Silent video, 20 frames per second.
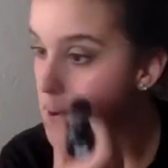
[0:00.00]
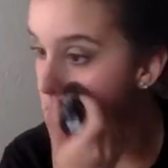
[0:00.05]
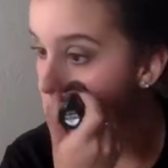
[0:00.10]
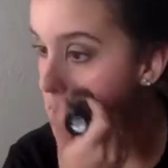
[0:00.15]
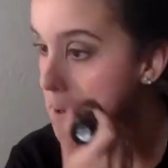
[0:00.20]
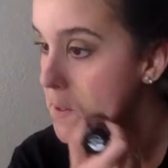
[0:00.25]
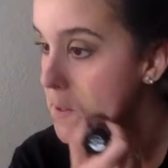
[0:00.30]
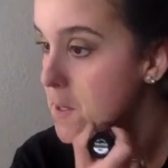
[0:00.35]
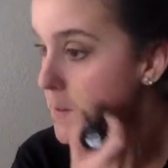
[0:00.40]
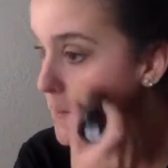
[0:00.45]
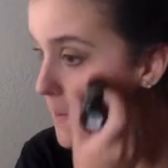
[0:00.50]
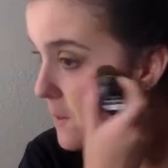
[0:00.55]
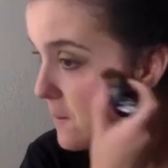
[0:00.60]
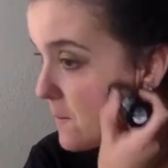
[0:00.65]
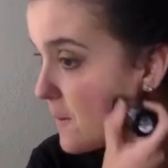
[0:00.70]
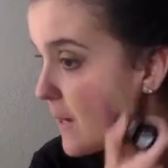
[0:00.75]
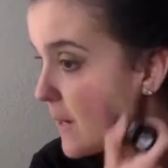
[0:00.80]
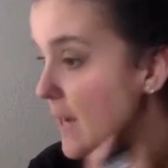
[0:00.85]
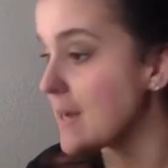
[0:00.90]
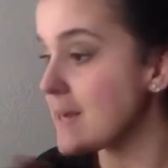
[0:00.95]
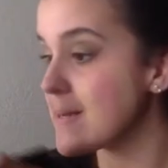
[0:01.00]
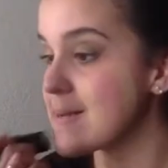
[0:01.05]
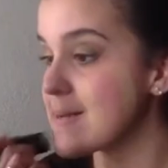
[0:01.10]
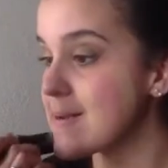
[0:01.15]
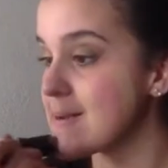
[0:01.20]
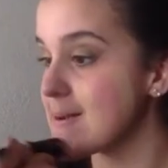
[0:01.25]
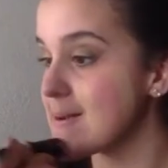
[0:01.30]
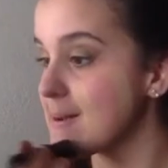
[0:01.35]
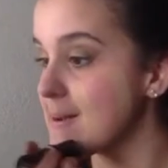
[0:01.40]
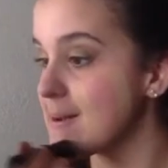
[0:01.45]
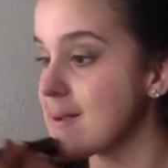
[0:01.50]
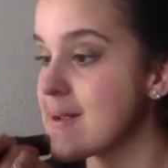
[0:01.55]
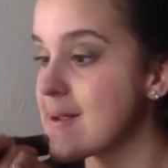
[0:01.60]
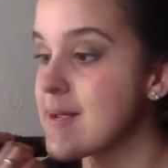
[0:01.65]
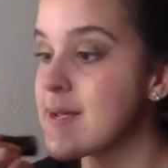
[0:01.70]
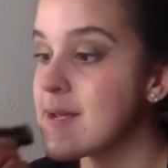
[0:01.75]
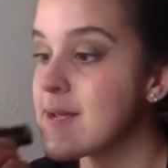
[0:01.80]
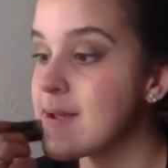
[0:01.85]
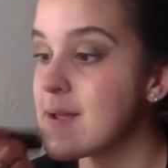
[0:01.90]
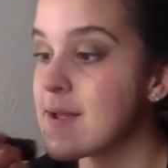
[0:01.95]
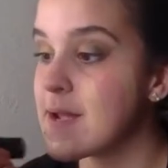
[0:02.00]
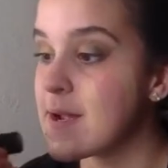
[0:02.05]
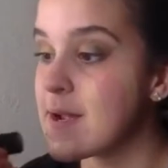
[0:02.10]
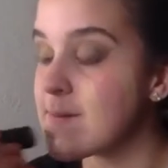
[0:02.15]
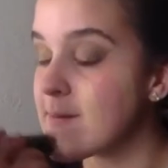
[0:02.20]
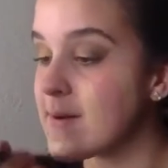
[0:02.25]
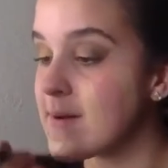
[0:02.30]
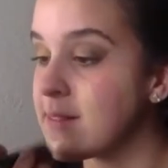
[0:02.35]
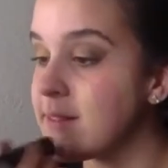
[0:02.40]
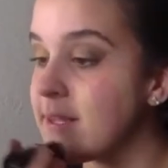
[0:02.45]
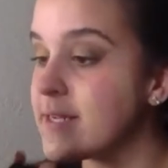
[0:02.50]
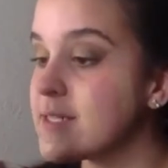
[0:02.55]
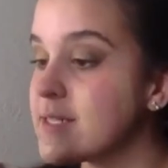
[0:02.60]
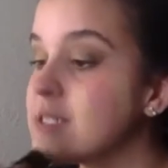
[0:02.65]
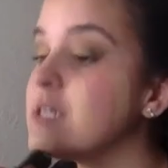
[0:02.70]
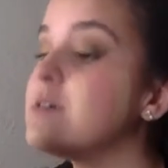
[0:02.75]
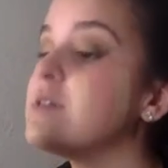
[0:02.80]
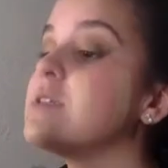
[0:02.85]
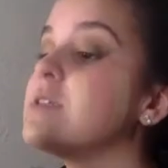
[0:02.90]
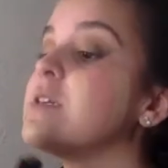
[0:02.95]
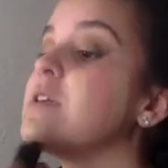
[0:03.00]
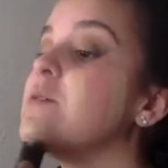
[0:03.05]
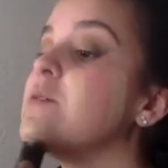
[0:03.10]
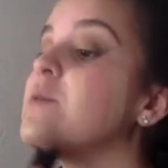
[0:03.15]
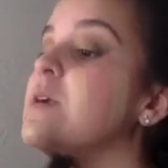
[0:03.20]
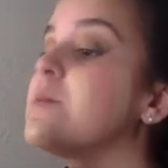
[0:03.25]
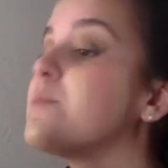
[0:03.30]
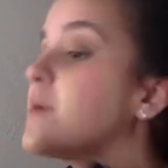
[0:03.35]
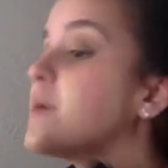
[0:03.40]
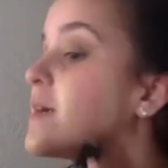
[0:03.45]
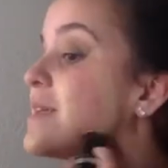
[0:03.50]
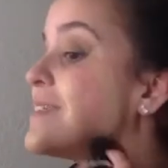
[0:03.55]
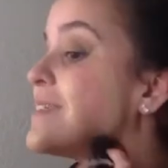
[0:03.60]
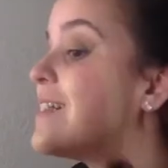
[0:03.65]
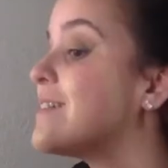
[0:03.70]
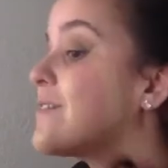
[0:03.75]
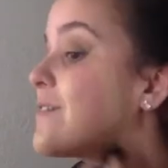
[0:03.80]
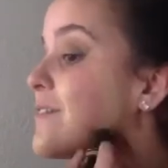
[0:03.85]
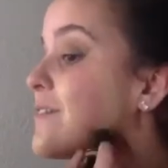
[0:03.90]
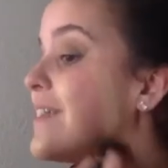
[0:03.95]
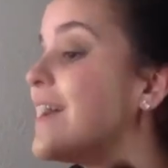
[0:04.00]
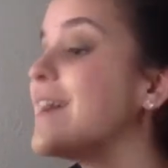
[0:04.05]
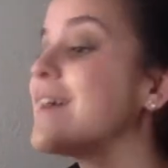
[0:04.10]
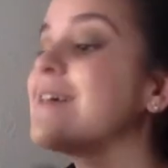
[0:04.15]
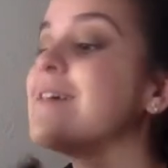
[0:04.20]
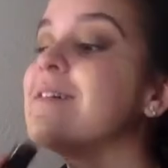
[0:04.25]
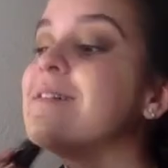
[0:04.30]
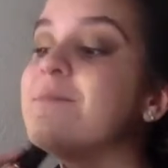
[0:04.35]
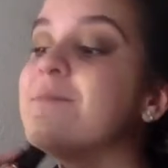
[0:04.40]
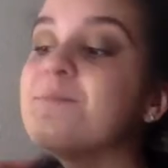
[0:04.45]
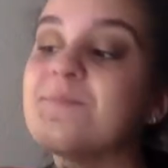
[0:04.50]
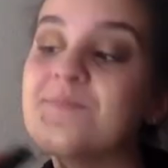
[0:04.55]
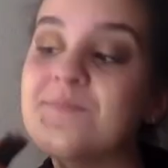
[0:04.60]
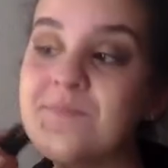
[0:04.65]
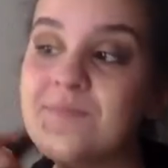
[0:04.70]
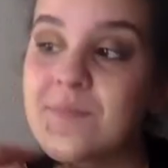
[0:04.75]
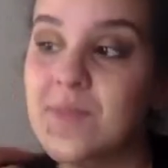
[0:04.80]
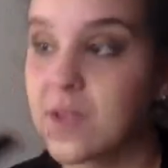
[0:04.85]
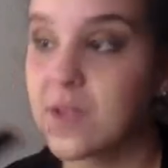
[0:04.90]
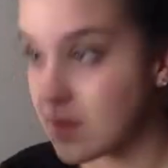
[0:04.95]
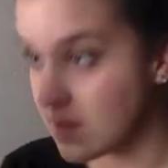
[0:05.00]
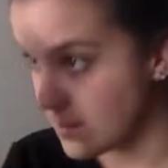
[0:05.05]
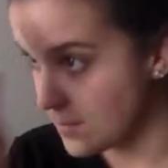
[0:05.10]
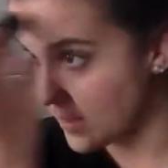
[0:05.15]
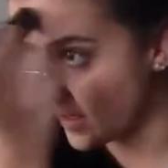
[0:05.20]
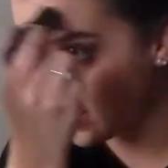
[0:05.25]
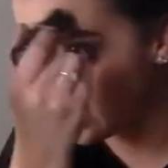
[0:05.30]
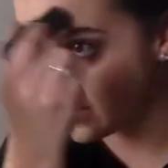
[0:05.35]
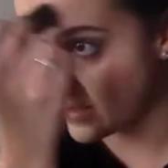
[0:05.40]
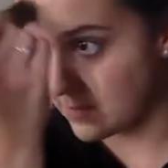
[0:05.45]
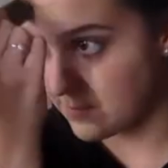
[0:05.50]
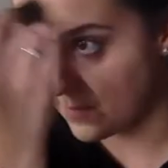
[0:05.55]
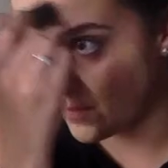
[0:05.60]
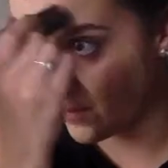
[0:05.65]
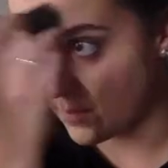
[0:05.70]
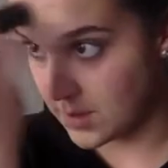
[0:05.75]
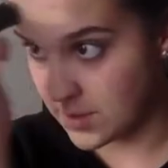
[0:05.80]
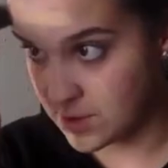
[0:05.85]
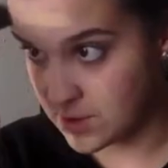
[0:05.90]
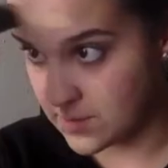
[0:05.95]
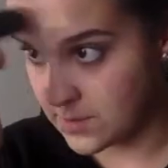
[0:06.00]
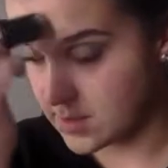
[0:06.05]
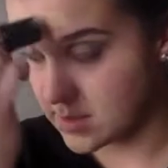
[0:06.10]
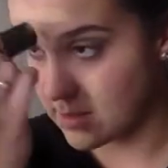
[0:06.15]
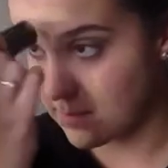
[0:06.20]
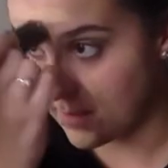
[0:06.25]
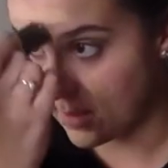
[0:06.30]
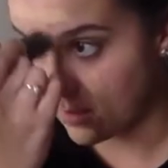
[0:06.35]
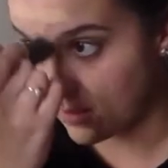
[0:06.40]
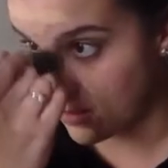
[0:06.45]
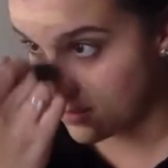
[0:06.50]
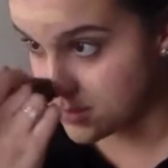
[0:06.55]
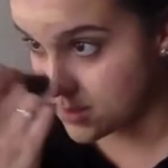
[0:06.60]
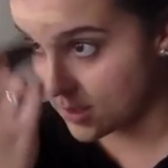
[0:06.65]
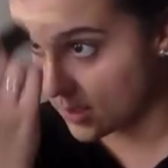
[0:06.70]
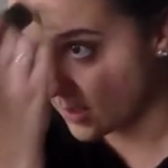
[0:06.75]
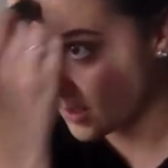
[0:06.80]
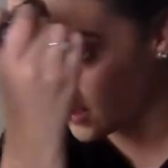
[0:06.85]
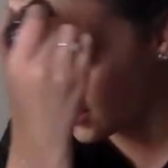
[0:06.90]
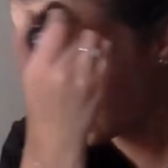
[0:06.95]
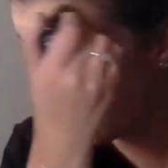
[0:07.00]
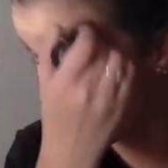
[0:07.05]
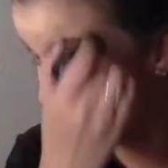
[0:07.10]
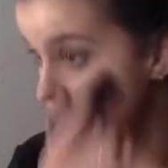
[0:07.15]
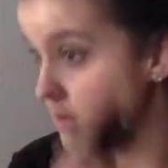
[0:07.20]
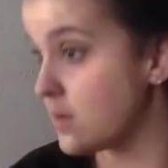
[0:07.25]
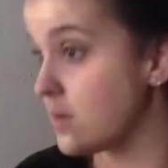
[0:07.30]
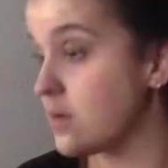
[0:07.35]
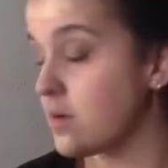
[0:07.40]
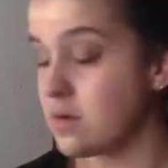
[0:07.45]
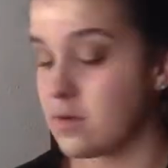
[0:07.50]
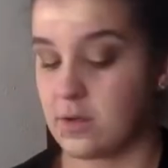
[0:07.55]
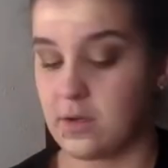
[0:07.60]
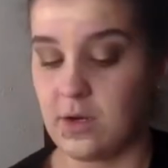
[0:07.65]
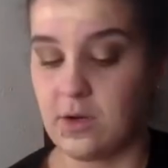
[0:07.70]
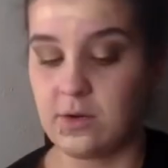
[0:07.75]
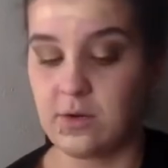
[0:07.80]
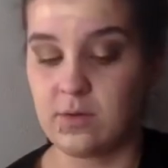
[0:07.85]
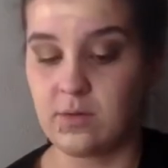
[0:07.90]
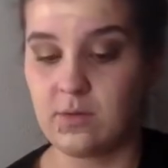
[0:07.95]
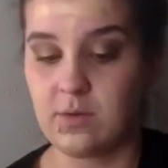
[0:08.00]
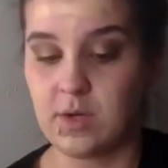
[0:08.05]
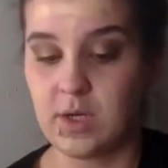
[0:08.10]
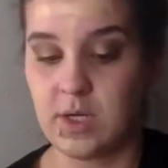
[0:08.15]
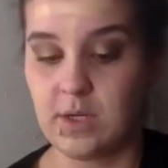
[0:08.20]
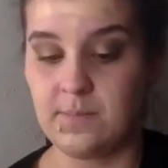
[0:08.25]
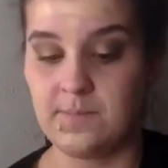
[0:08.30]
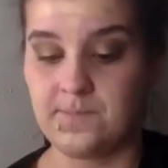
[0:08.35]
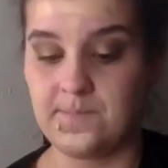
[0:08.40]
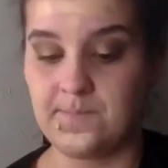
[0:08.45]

onto my face. And one thing too is like you want to bring it down your neck because if you are doing something a little darker, you don't want